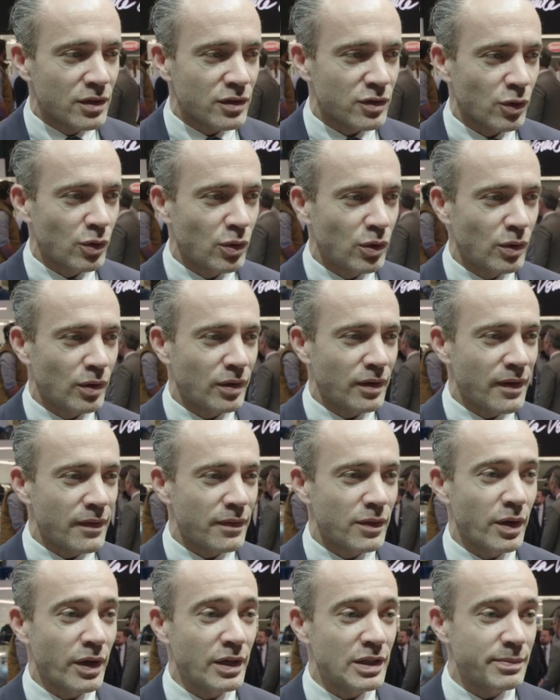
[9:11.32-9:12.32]
So
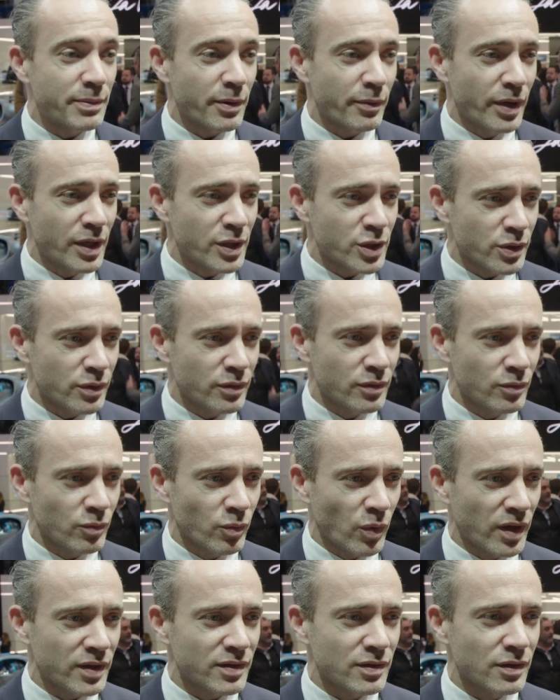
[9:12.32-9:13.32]
the
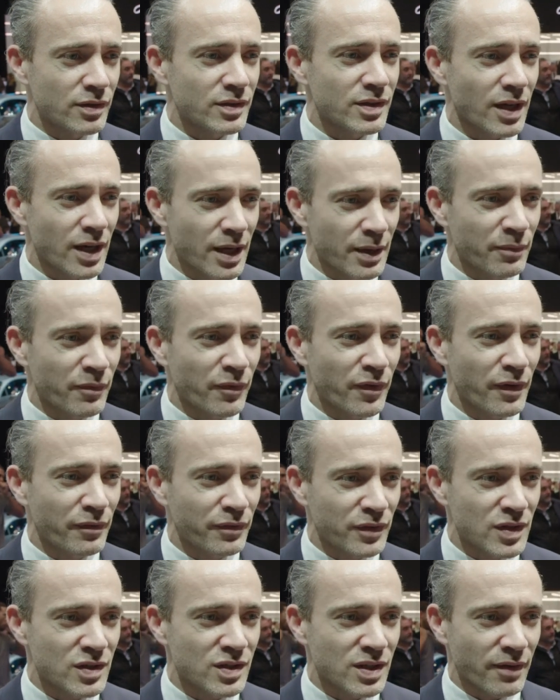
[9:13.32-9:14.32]
inspiration was the Type
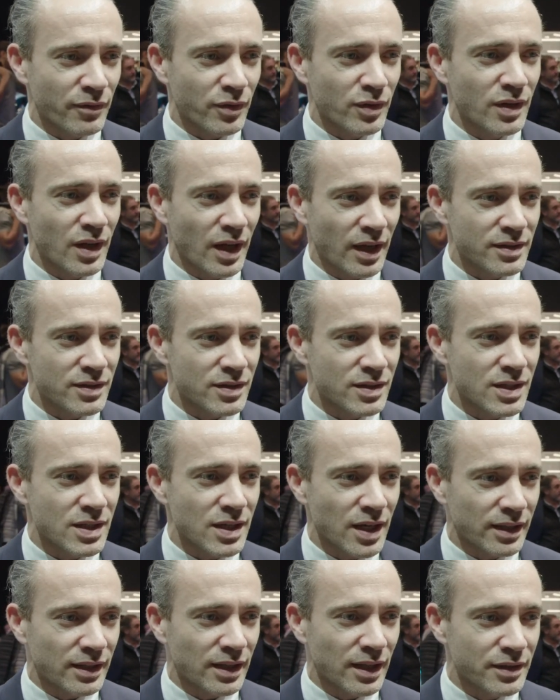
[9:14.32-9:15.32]
57 SC
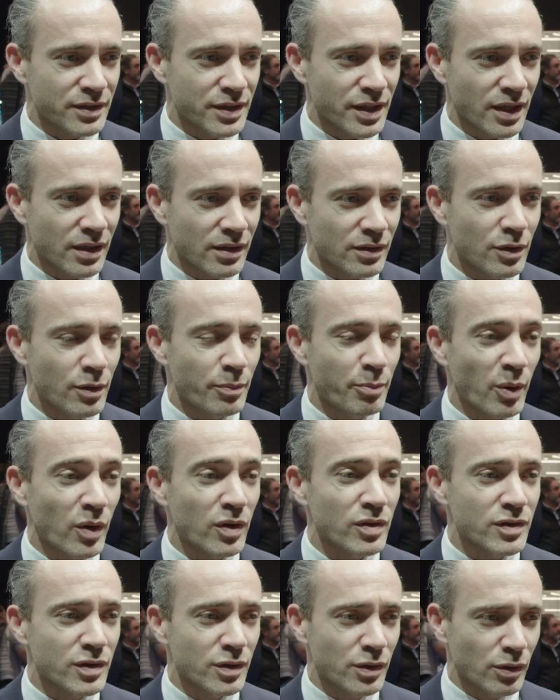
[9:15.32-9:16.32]
Atlantique, the
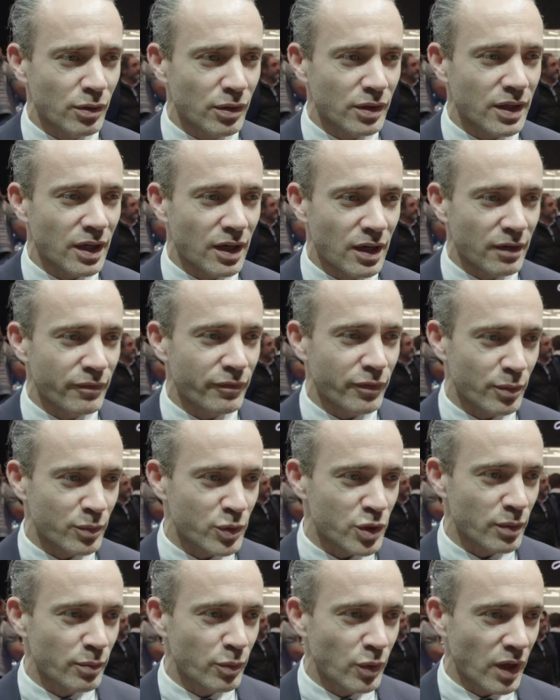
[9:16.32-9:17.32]
personal car
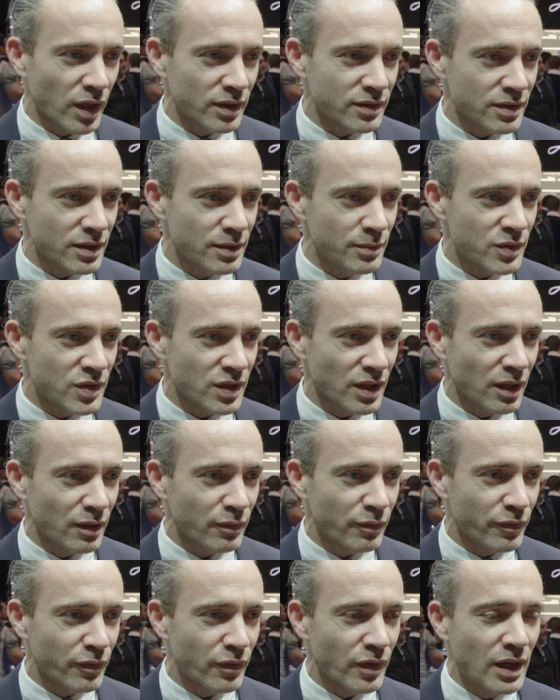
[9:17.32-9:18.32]
from Jean Bugatti
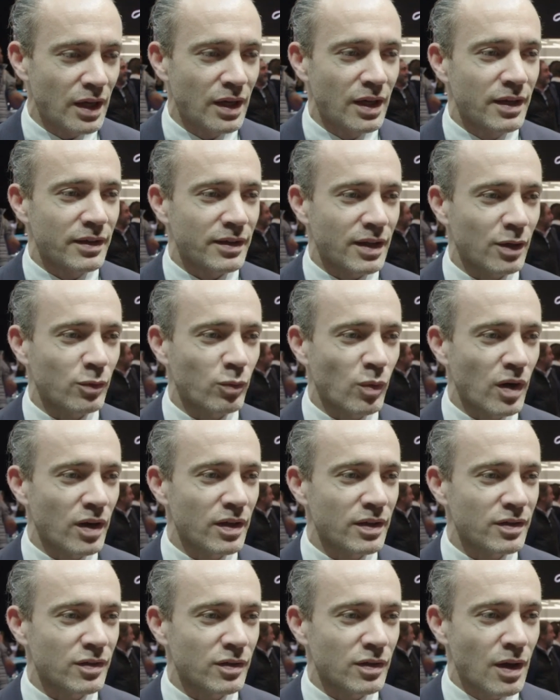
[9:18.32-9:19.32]
himself that
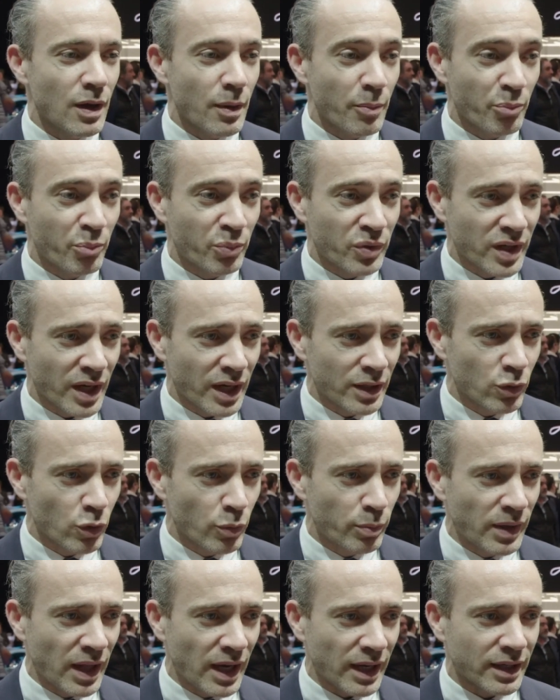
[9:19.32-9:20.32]
was
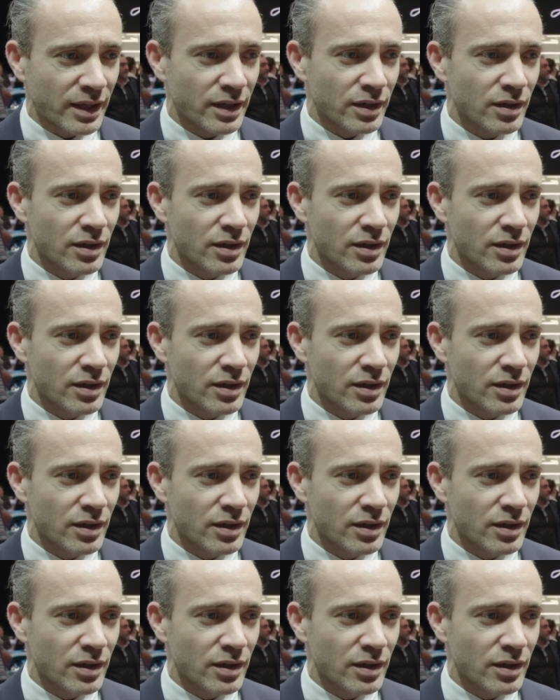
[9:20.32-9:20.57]
piano black,